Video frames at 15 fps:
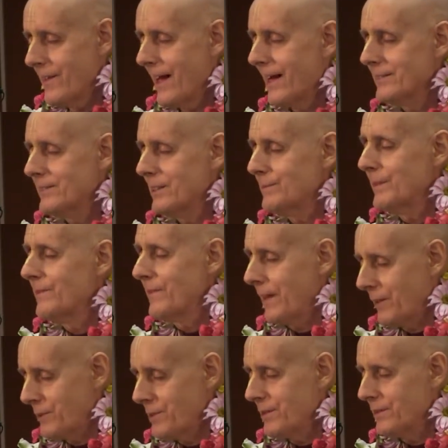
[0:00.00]
That's the
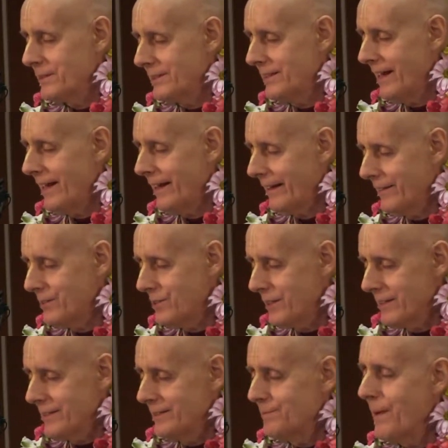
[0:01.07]
perfectional stage.
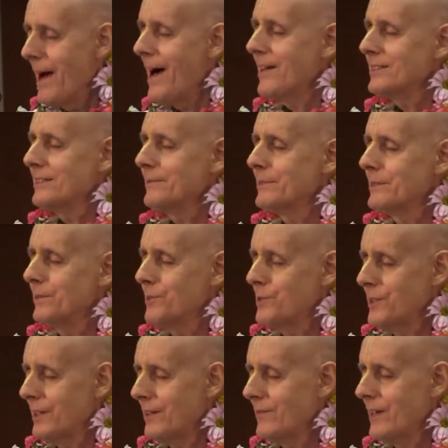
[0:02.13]
It's possible to
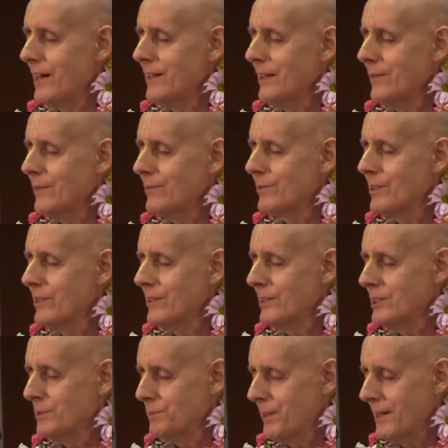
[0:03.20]
achieve that even within
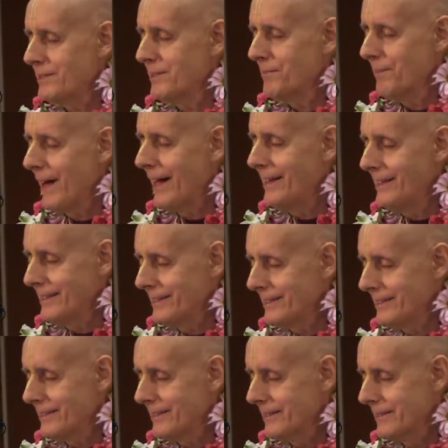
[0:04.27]
these present
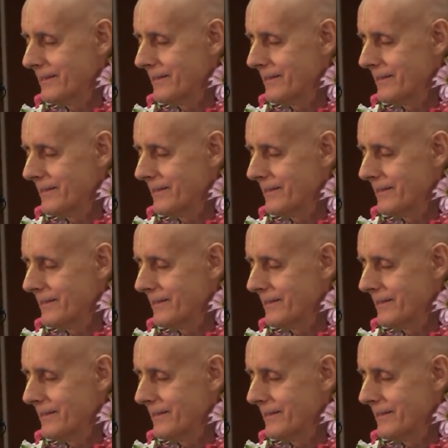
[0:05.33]
bodies.